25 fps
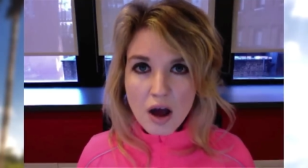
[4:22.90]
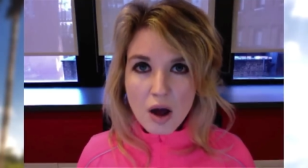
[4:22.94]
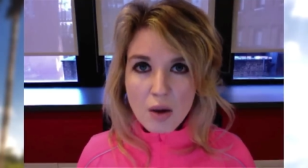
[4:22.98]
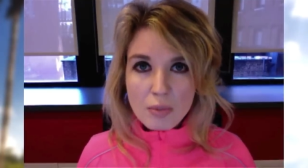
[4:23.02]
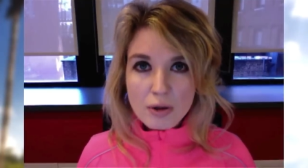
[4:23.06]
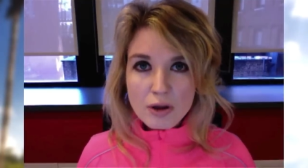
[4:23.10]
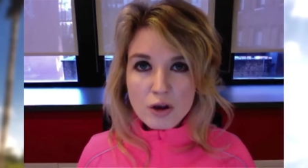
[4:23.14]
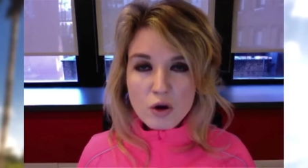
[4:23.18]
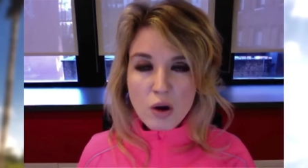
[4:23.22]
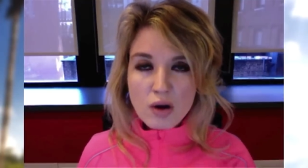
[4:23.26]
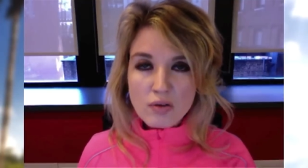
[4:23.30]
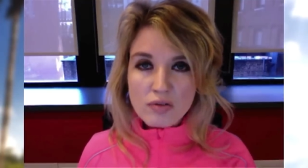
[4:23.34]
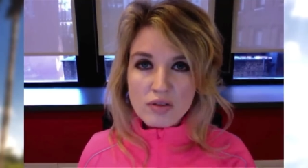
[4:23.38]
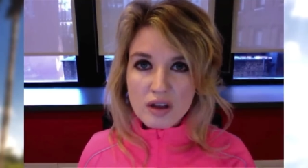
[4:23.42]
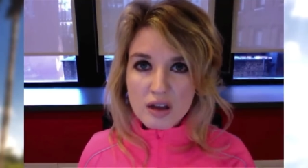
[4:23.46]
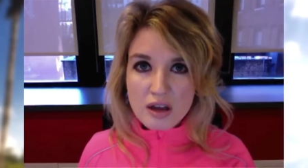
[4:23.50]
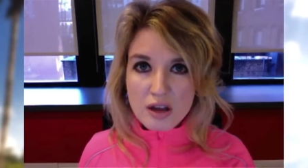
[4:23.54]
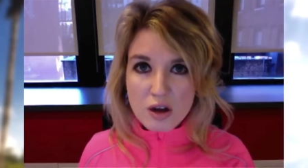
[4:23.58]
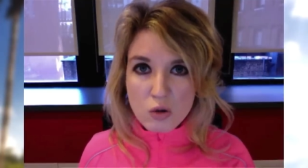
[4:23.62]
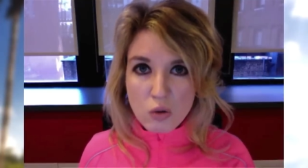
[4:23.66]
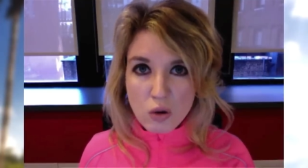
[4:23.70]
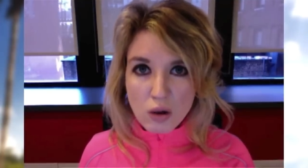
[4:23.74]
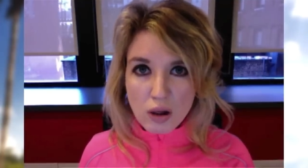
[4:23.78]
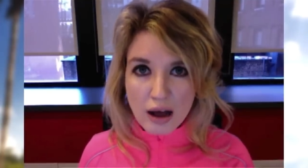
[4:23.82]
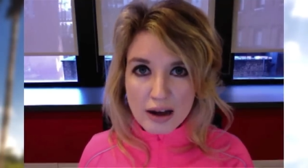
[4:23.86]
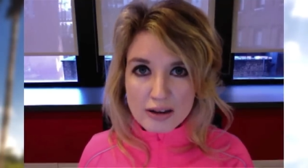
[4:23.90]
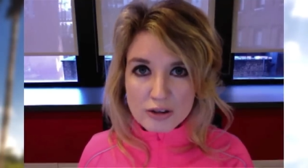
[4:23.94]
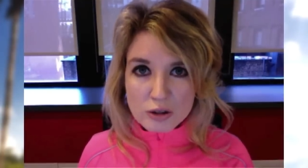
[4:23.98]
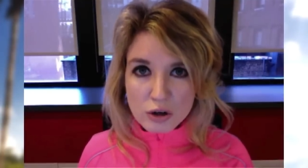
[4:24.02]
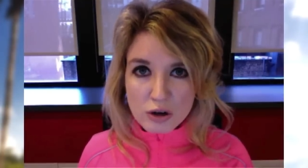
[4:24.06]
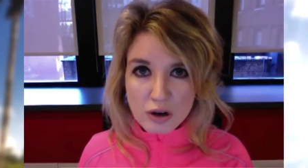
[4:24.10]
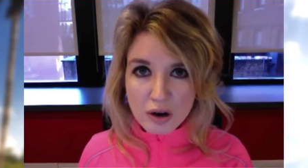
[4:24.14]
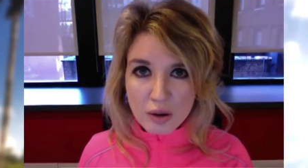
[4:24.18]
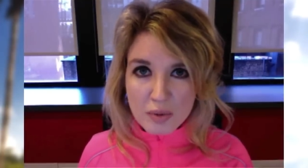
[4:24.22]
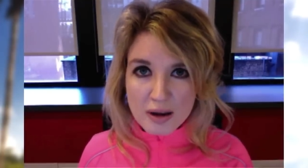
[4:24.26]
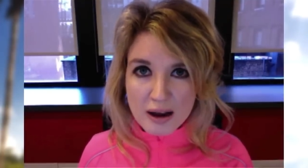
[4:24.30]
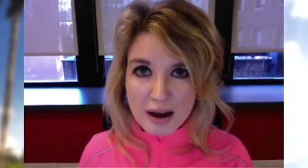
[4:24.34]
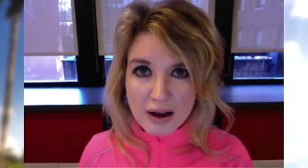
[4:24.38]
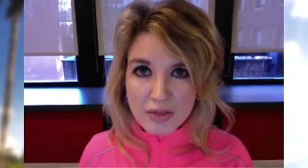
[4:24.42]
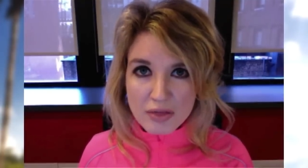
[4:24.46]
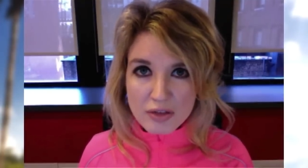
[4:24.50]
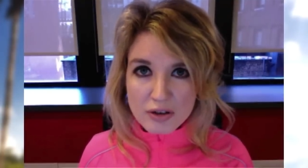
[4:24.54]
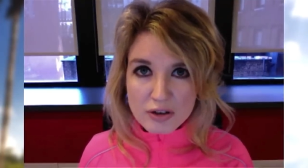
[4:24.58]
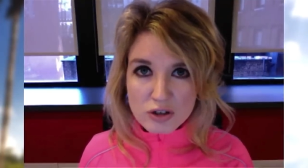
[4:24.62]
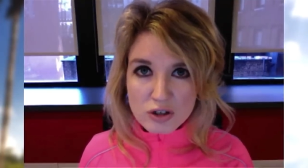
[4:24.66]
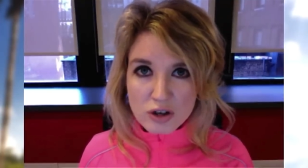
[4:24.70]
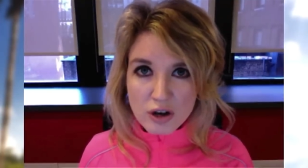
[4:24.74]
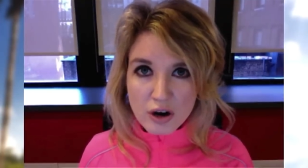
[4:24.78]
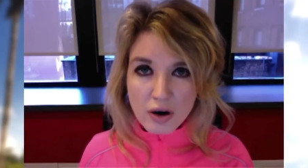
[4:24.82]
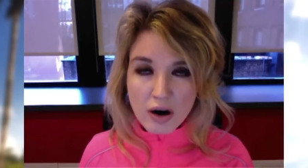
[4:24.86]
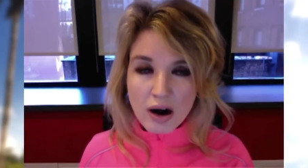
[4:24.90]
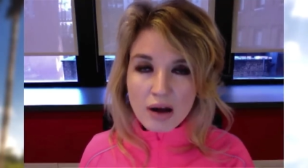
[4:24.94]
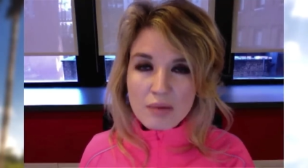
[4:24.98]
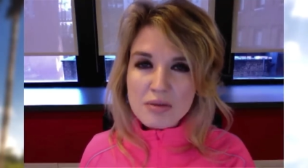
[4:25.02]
But you have The Equalizer coming out this year.